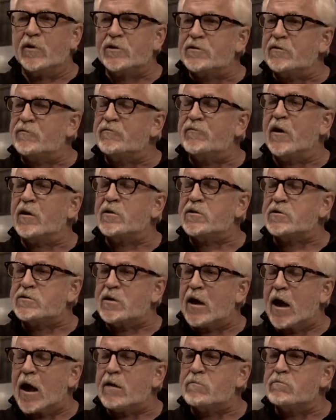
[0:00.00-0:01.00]
"What the fuck is
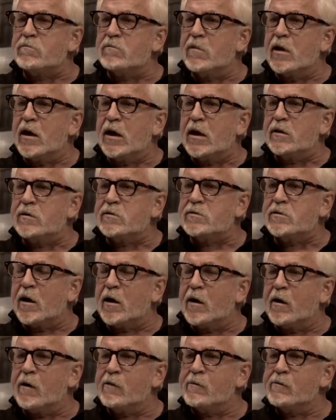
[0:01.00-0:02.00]
that?" and
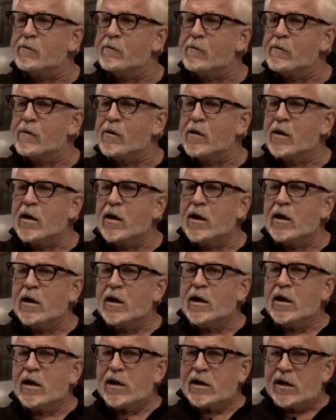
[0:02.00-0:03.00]
uh,
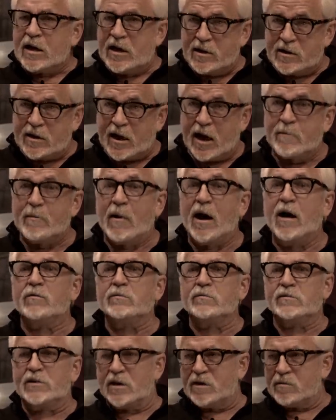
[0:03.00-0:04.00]
Keith came out
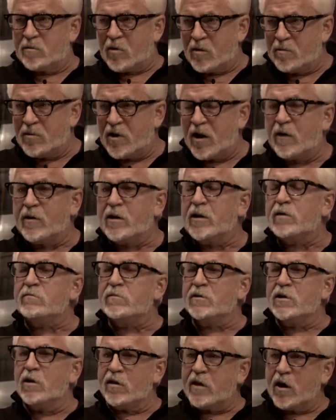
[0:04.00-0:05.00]
and did the Barbarian.
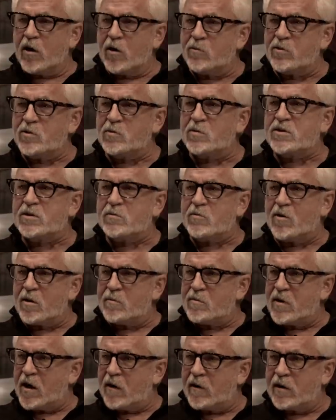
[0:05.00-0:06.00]
You know, they opened with the
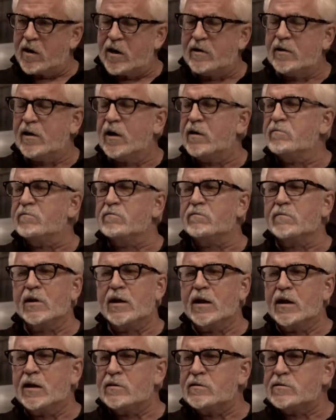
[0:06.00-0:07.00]
Barbarian and
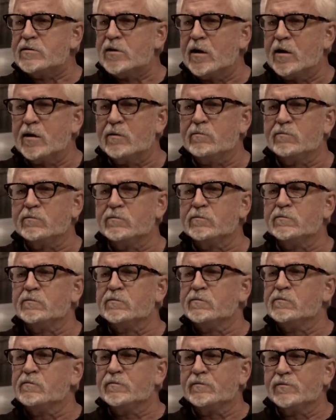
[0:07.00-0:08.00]
and um,
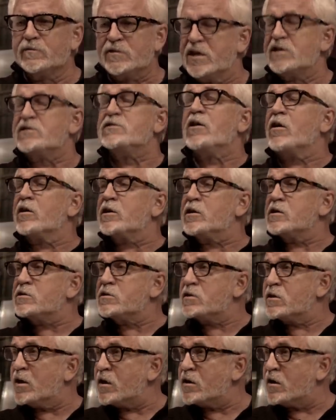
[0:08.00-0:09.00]
did
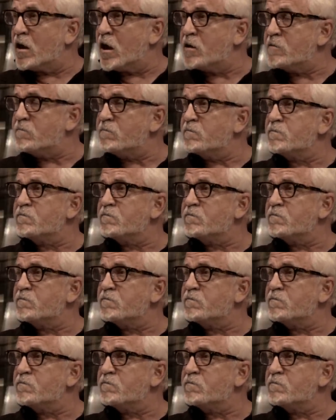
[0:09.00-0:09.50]
Tarkus that night,